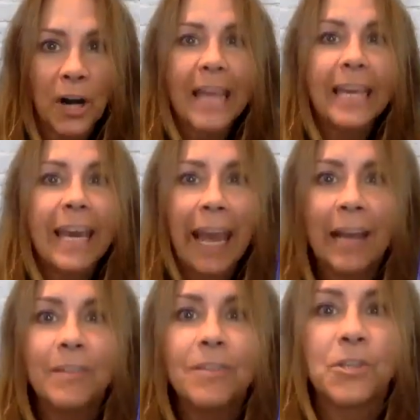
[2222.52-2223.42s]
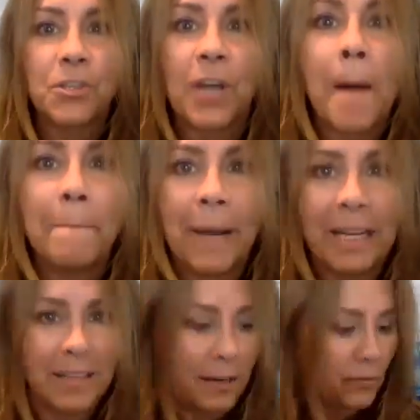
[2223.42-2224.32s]
I can't stop
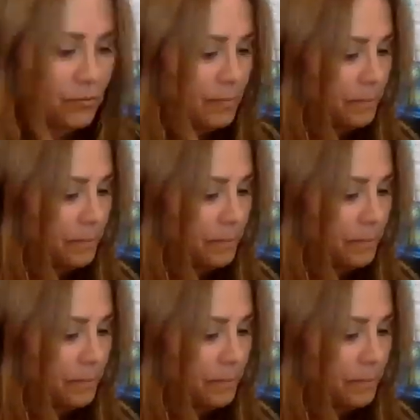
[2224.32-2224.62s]
myself.